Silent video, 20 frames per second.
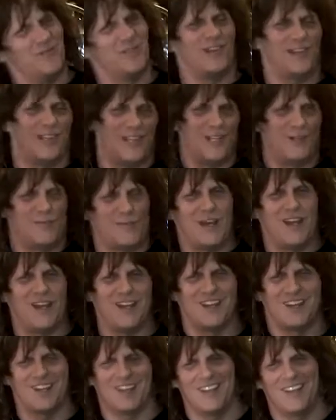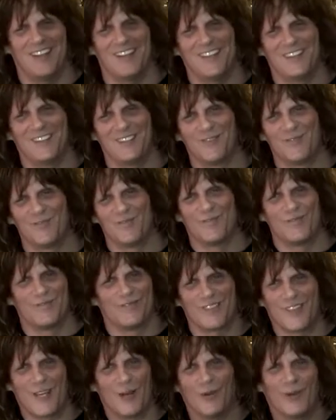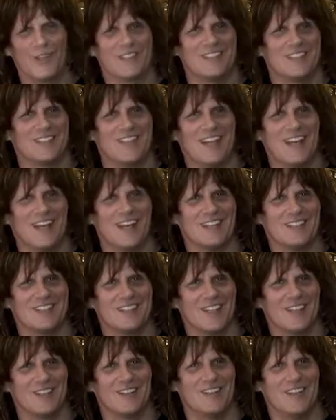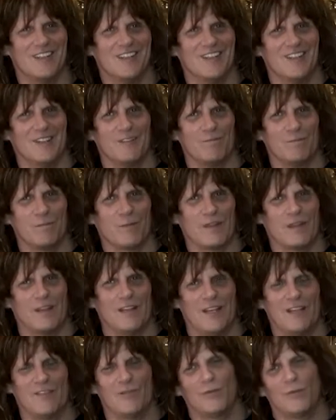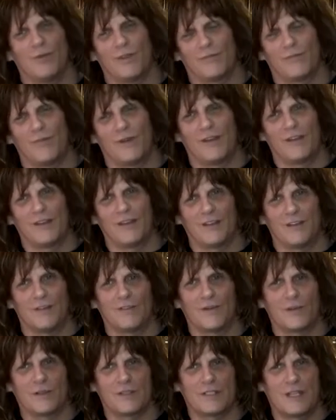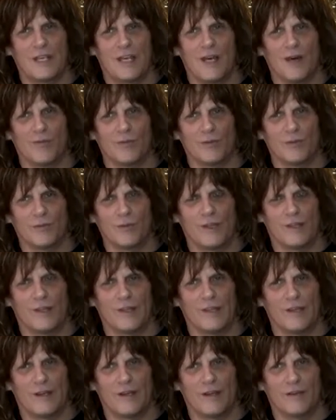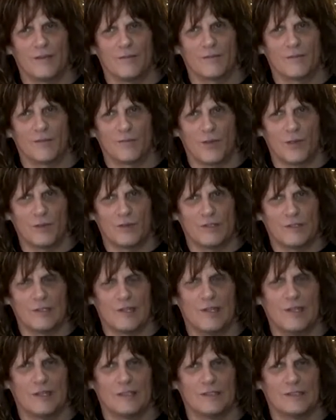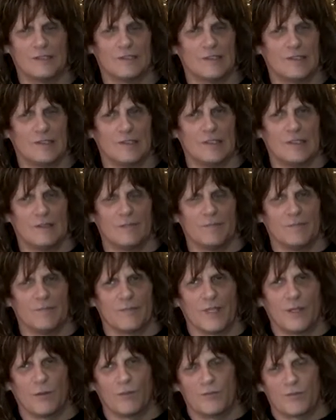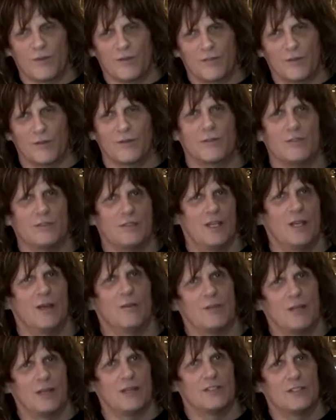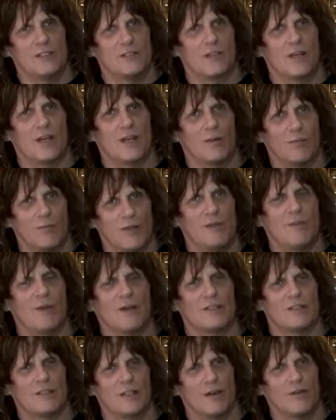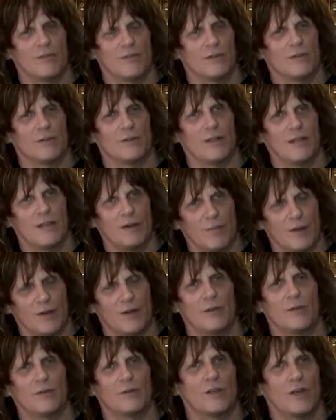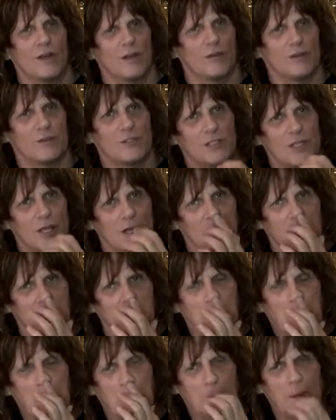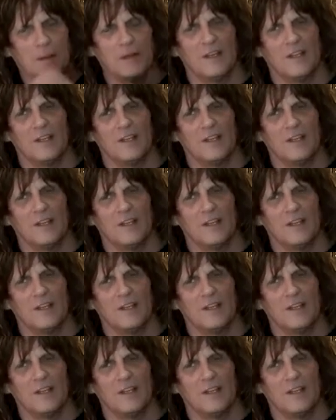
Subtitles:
leading man thing, and I wasn't that. So, and even with my the first album with From Both Sides, it was my first attempt to actually try to be myself, or to let my own colors shine through.